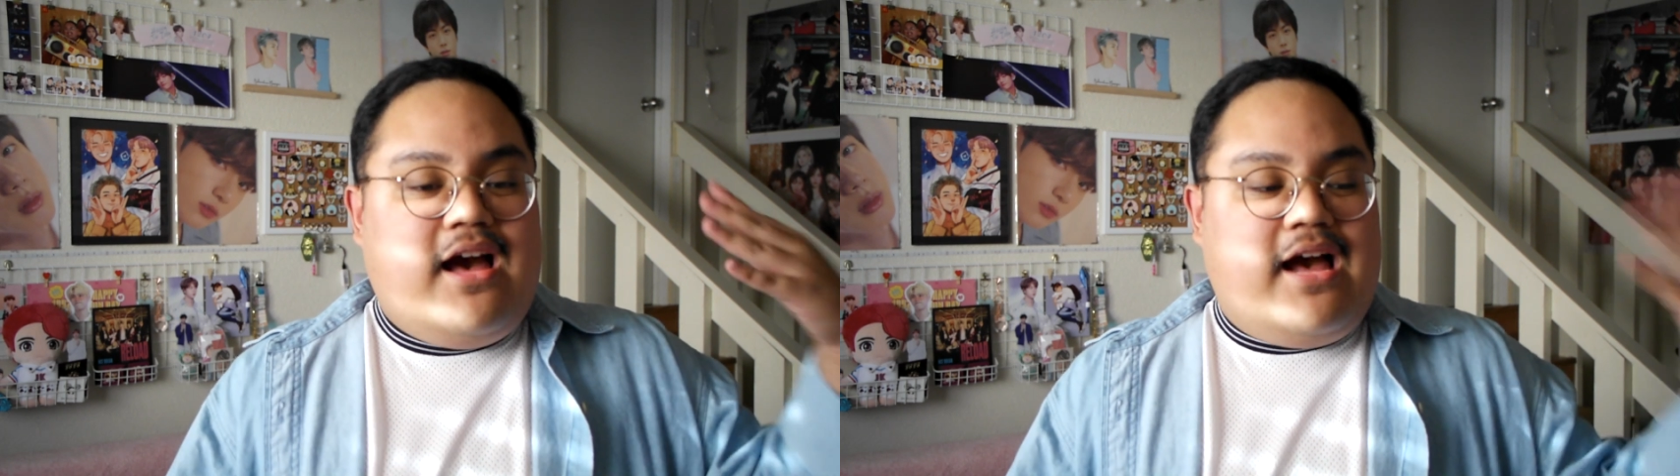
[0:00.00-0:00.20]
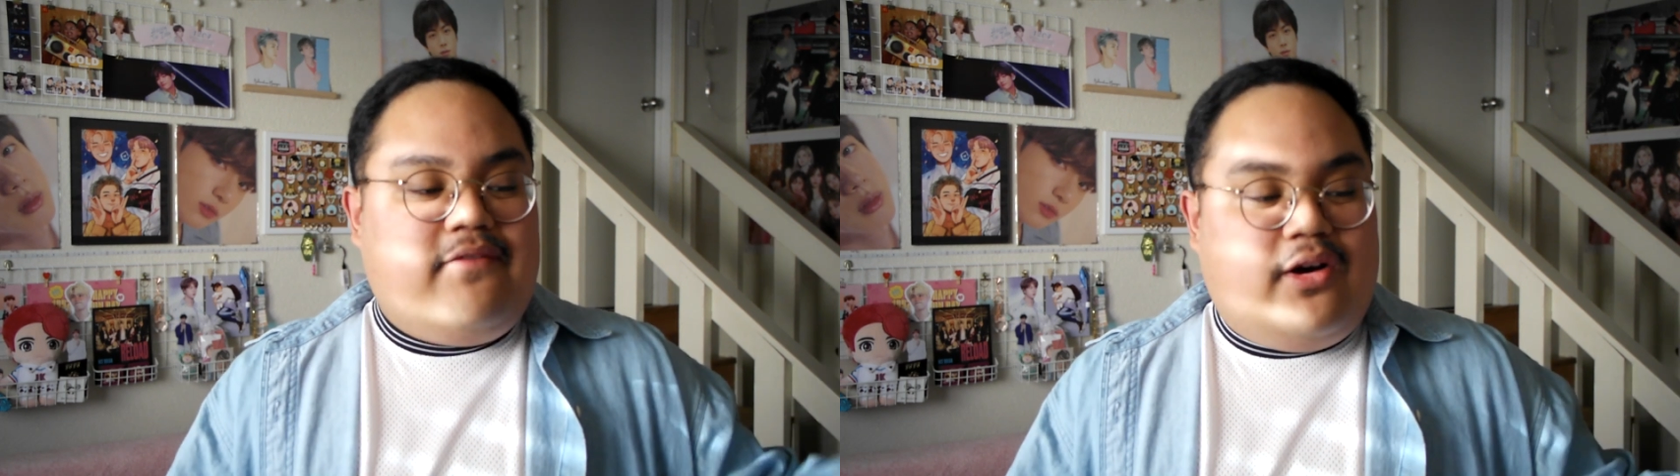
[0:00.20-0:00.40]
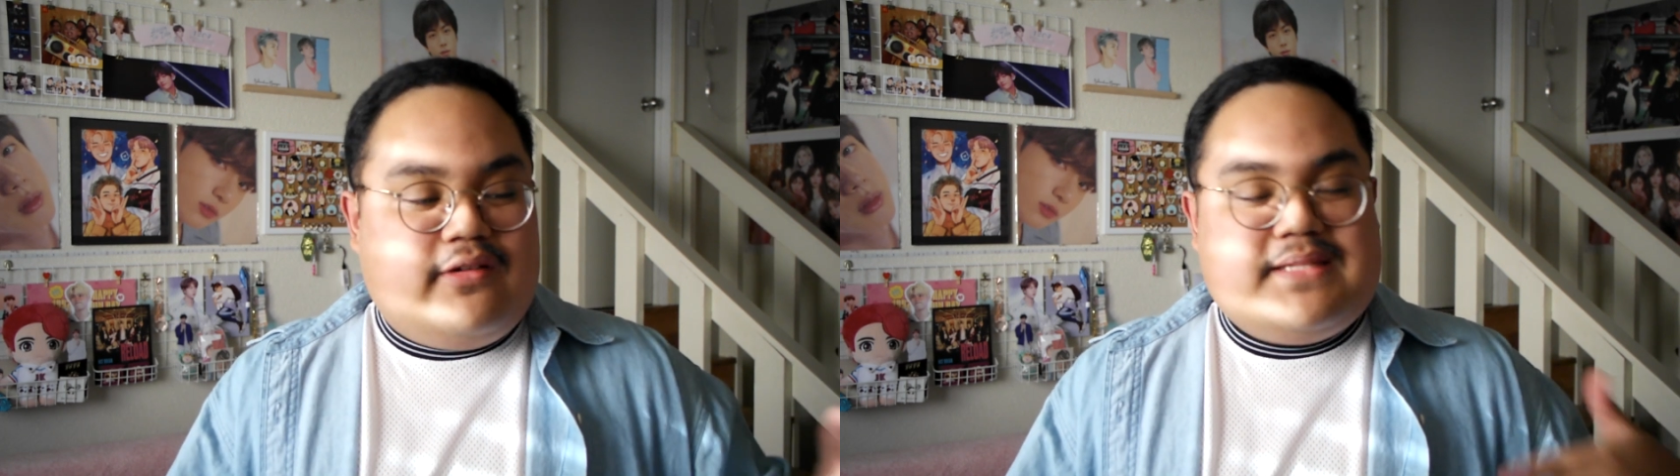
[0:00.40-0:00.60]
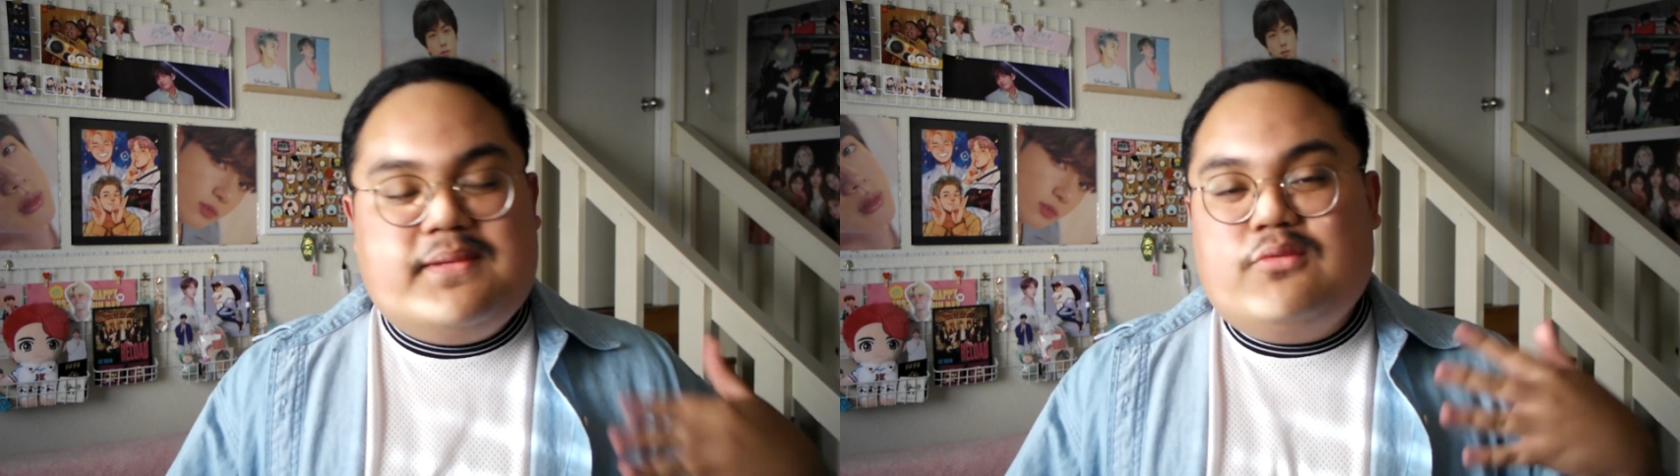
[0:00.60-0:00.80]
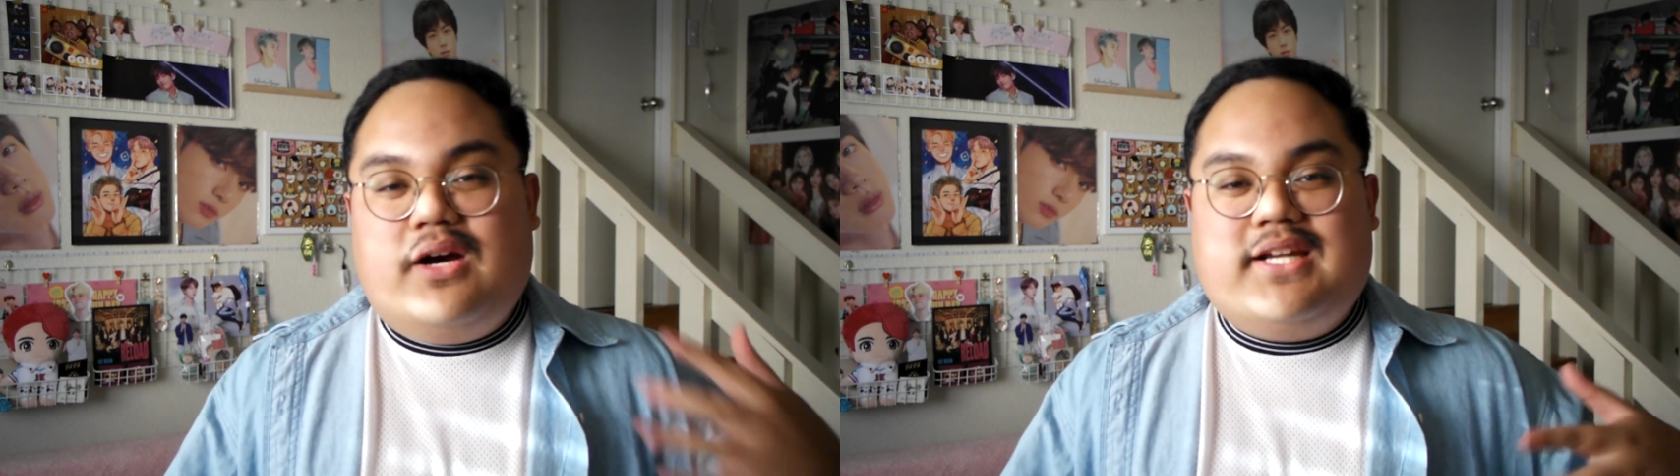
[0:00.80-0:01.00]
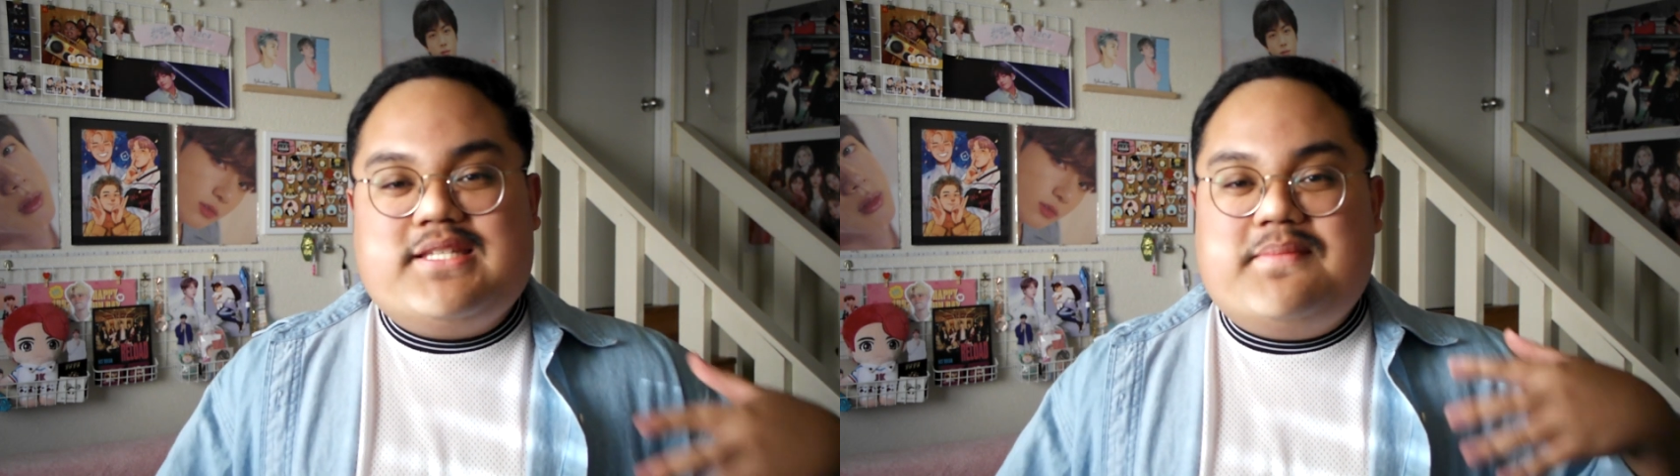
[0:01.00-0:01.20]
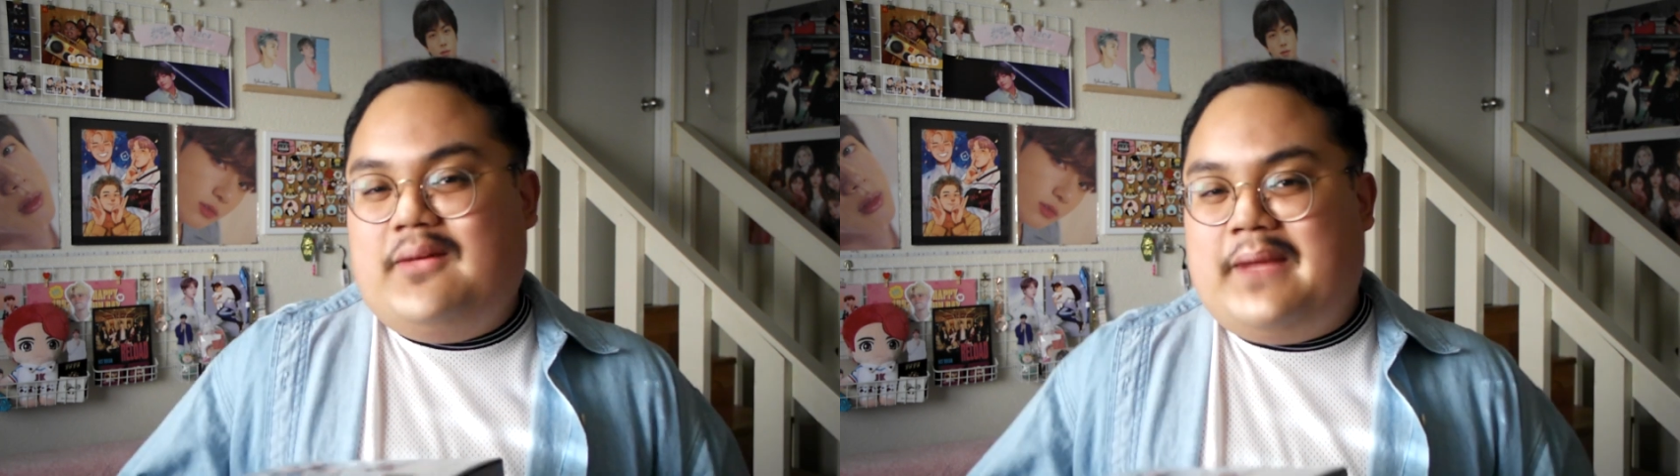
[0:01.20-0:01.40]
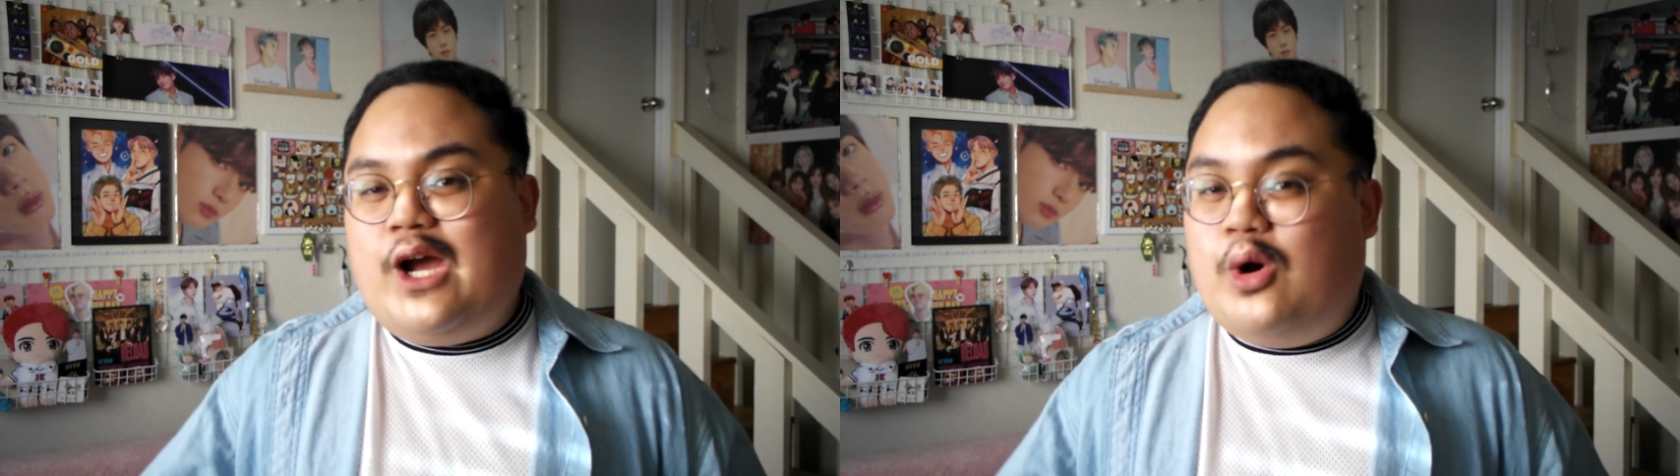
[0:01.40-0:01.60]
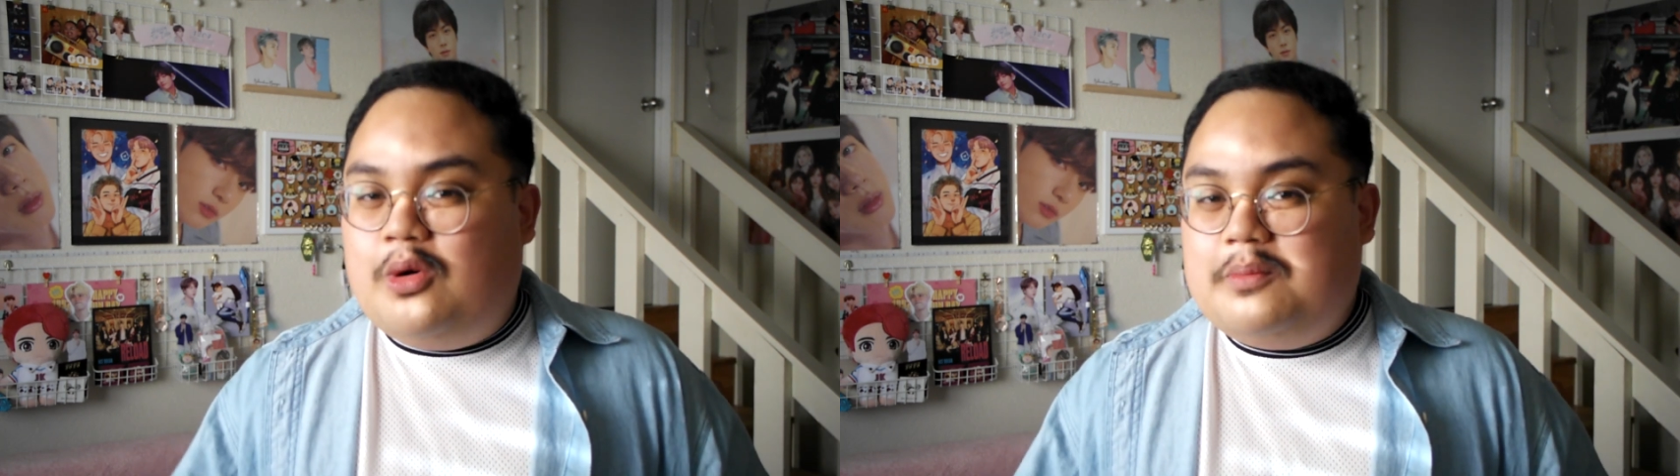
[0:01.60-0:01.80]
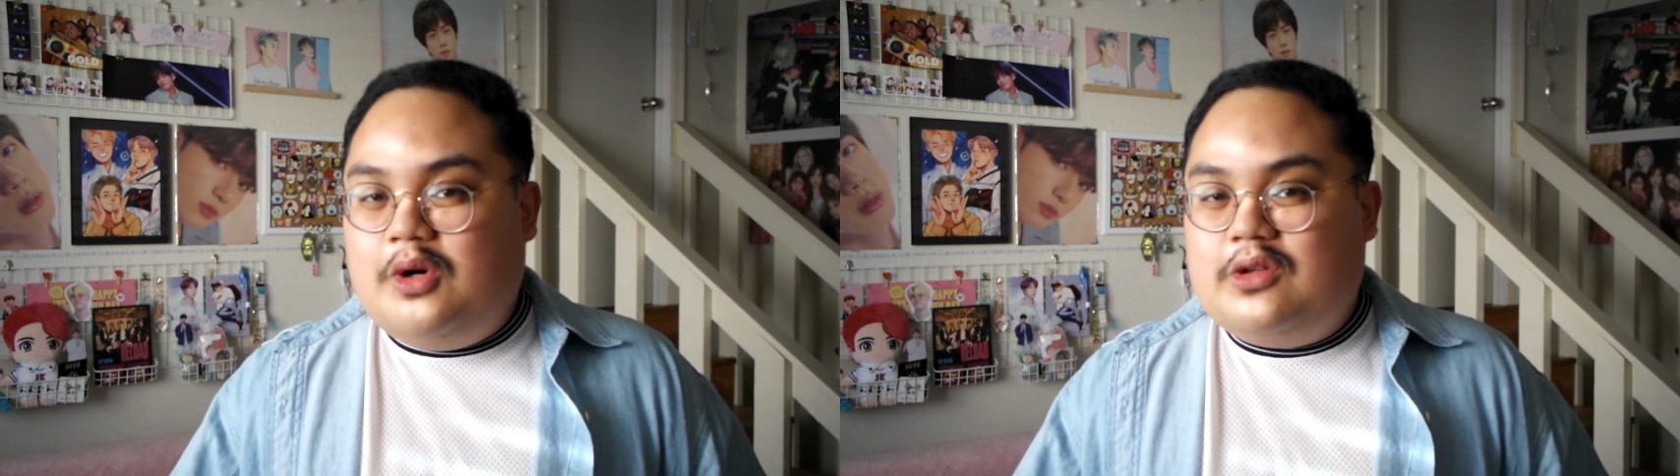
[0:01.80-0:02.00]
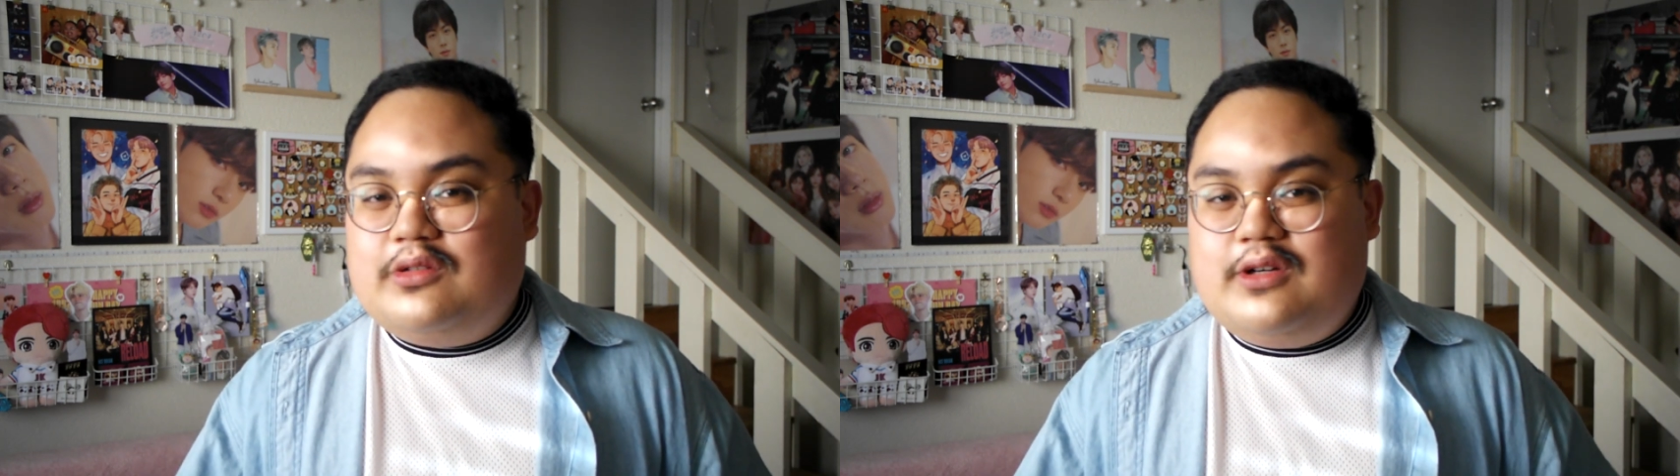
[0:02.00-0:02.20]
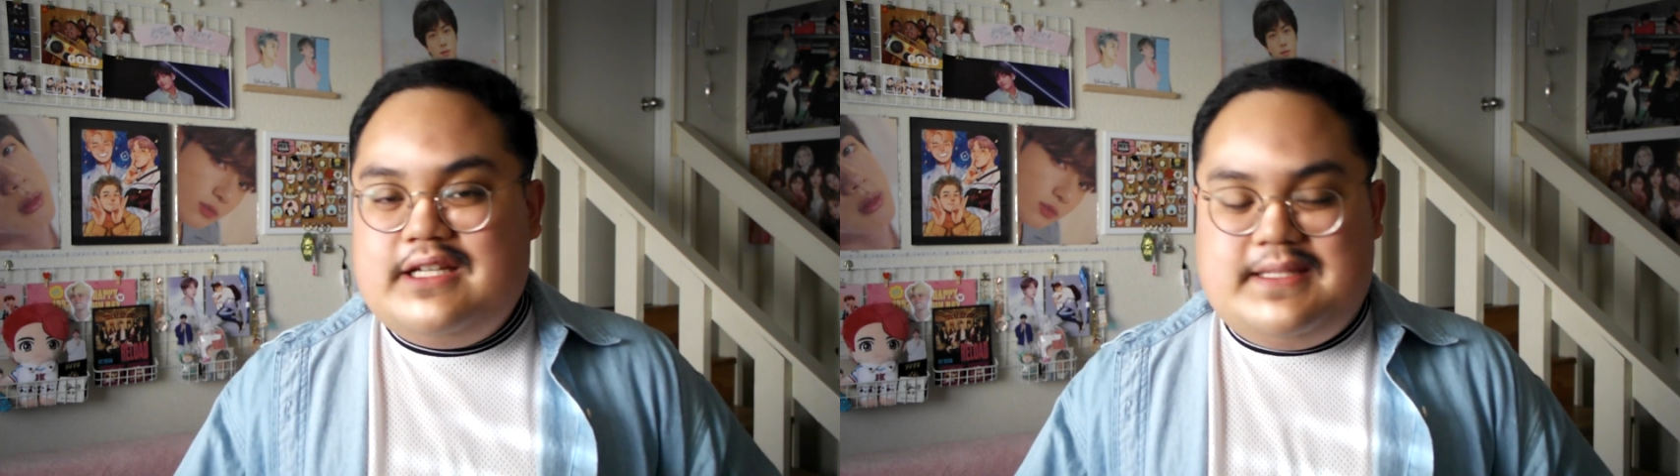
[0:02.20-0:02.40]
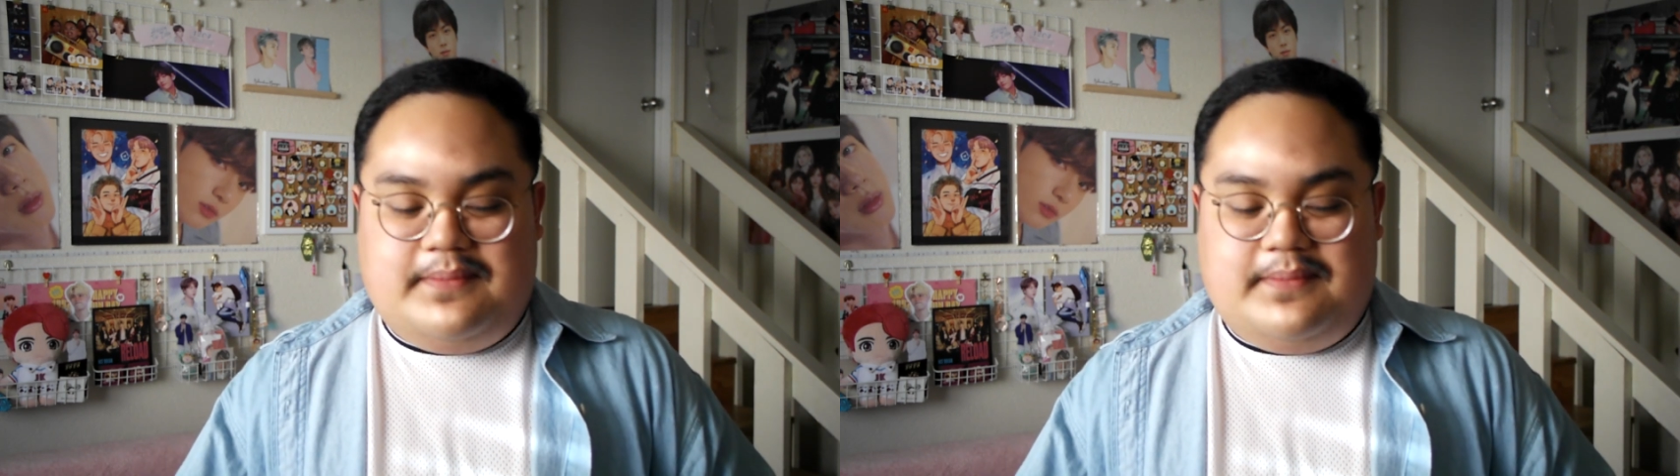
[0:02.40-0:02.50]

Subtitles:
I've always been wanting to make my own Polaroids,